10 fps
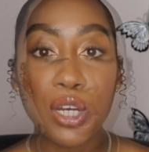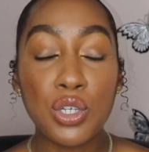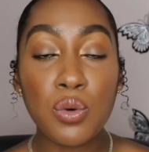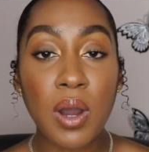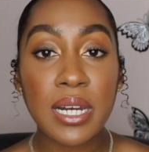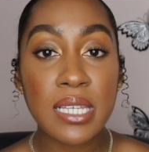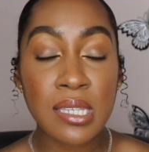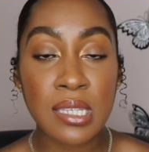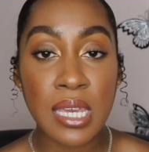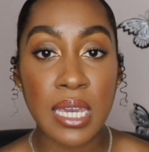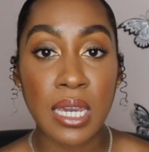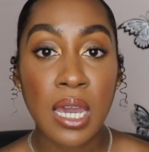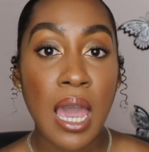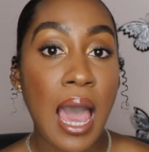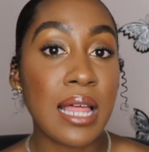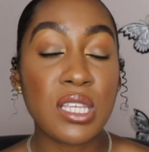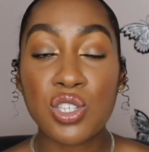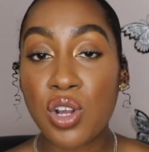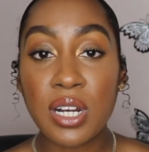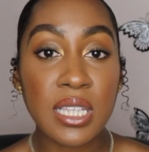And you want to see, at the
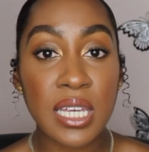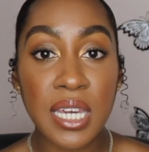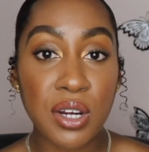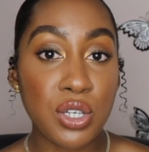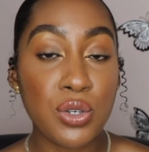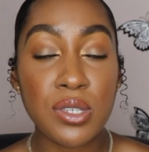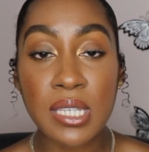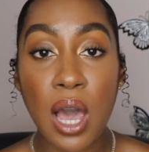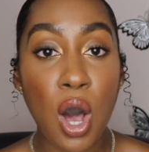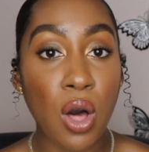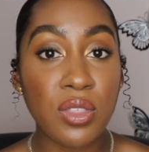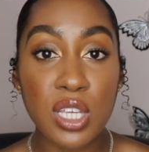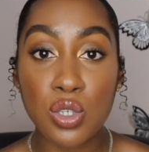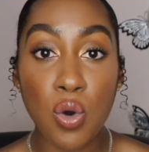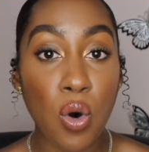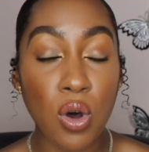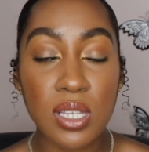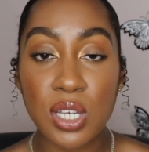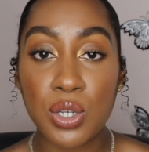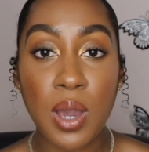start of the year, you set all these
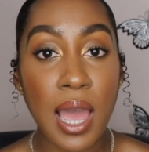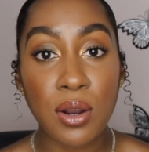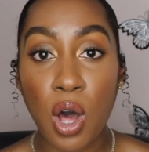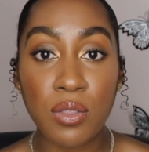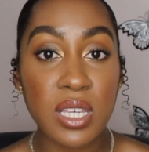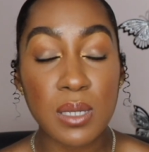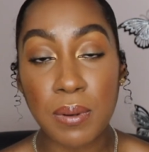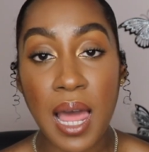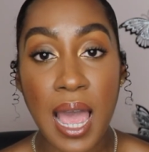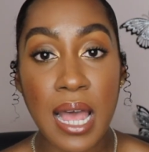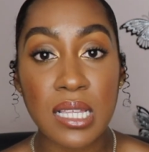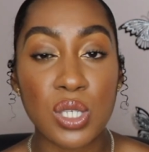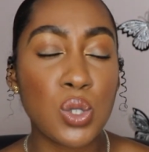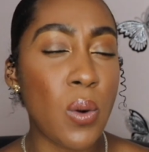goals and you had all these plans.